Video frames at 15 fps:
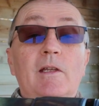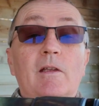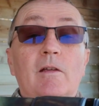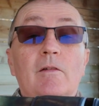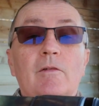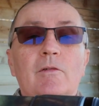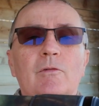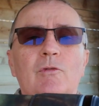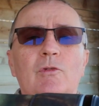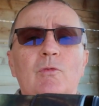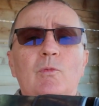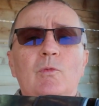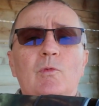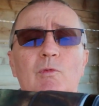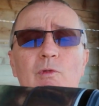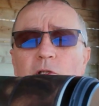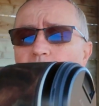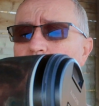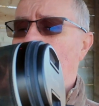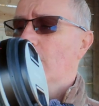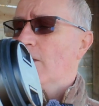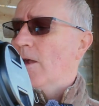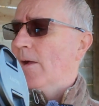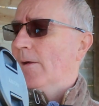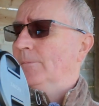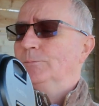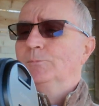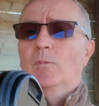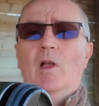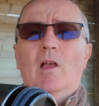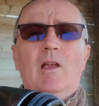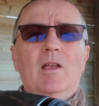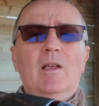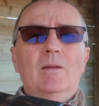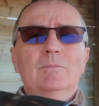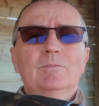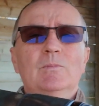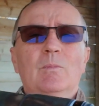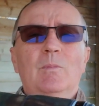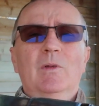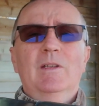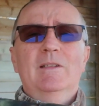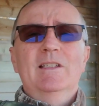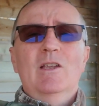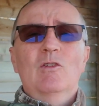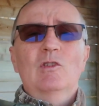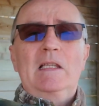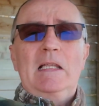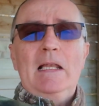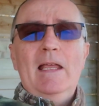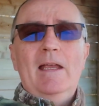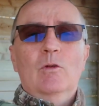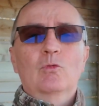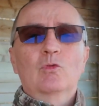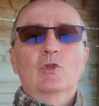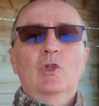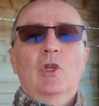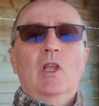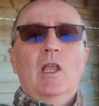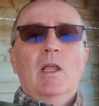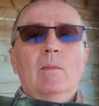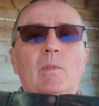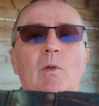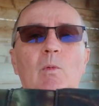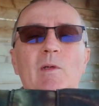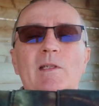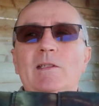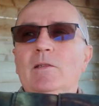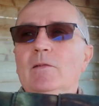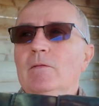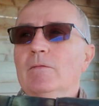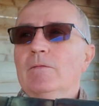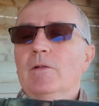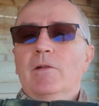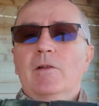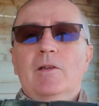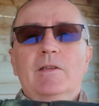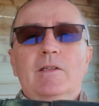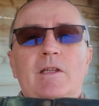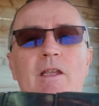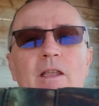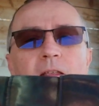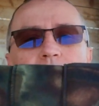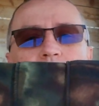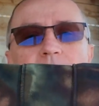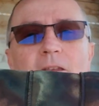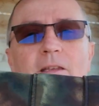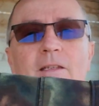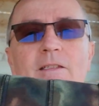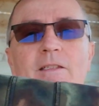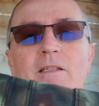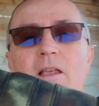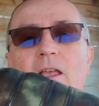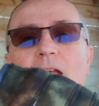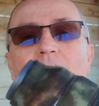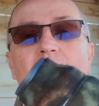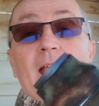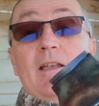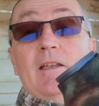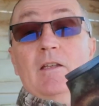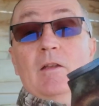Arnold Schwarzenegger, but no slouch, but we do find this and a